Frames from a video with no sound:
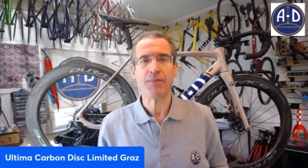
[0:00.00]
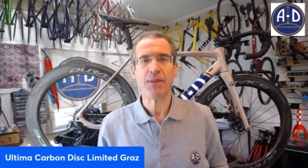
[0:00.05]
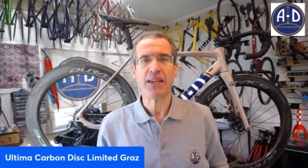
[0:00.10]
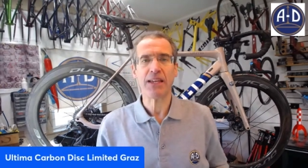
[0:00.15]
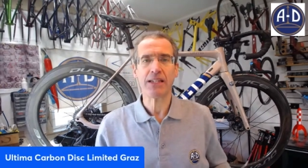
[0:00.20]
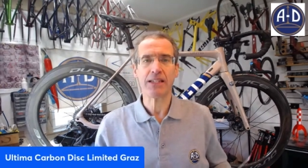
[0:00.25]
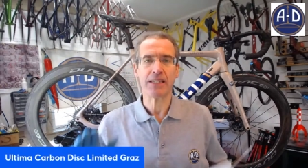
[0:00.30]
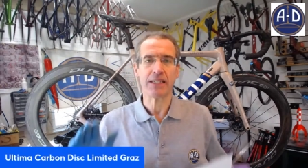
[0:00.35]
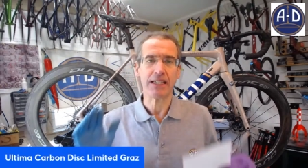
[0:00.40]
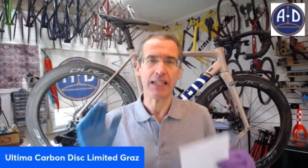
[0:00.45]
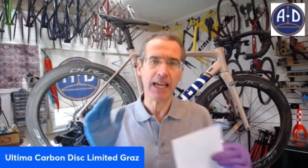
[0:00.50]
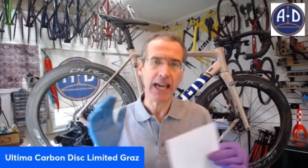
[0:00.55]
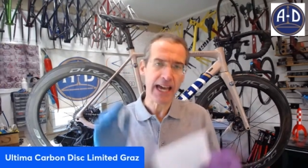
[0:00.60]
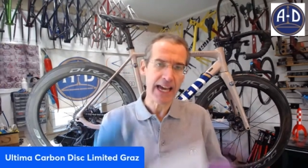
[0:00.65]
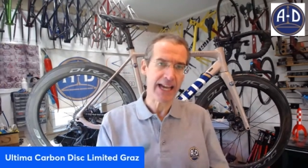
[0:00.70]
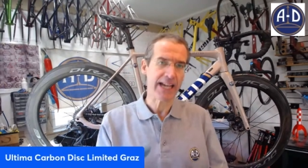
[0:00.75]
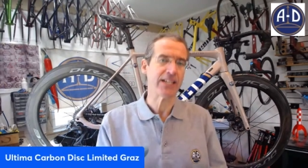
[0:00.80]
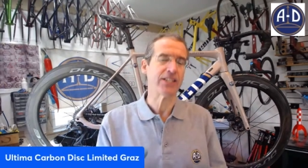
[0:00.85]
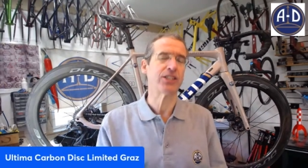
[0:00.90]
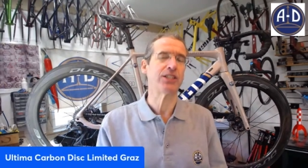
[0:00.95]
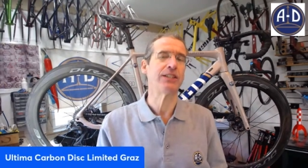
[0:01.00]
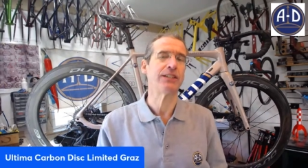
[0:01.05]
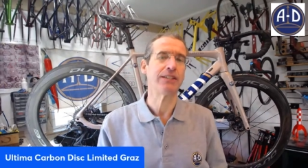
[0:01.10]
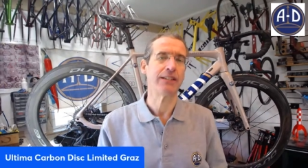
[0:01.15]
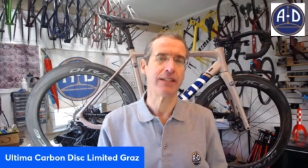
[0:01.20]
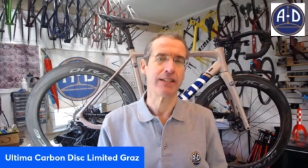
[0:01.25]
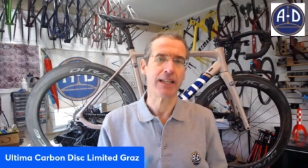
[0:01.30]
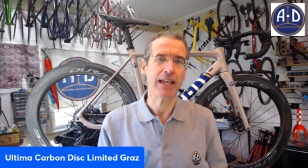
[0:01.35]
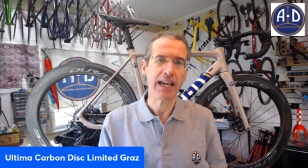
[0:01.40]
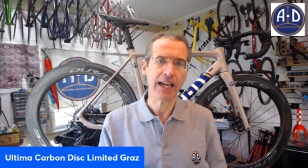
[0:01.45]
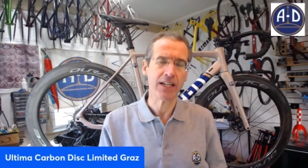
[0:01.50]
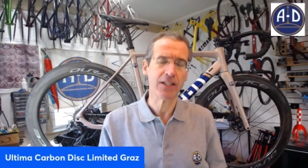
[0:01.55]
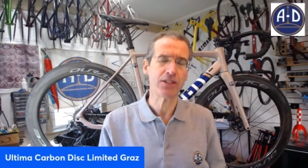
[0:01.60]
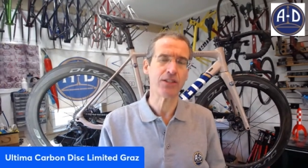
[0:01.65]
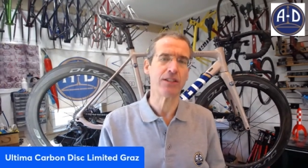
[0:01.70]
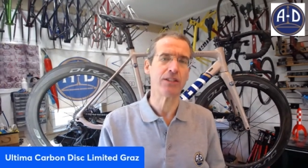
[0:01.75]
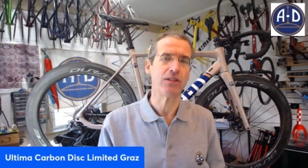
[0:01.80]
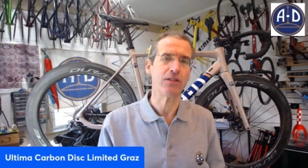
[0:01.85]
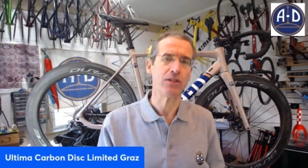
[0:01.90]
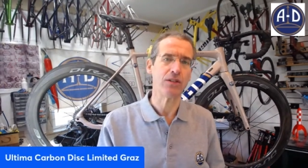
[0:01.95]
into cash, and cash
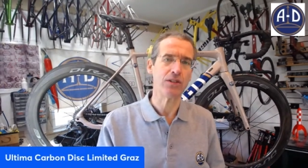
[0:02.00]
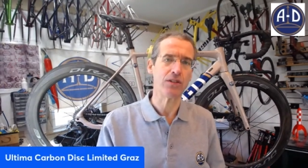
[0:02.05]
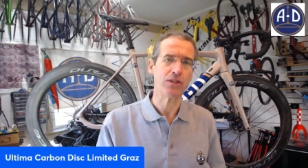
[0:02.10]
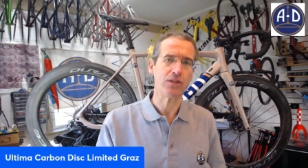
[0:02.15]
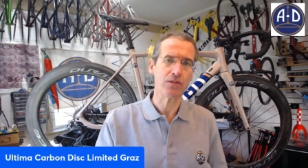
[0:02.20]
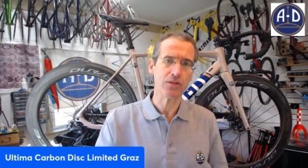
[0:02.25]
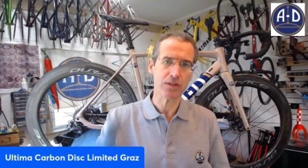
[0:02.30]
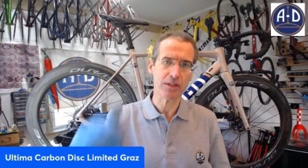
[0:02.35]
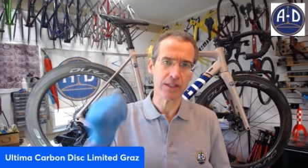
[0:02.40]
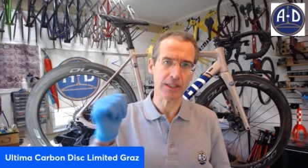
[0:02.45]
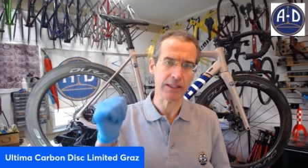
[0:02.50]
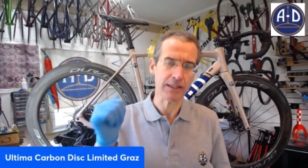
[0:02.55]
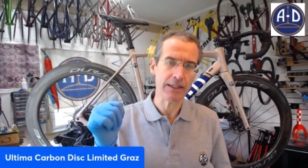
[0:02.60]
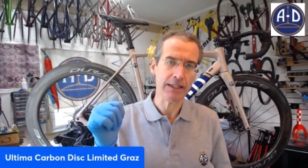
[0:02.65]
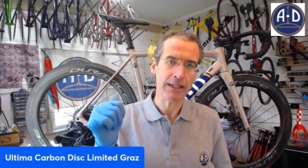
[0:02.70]
that you can use to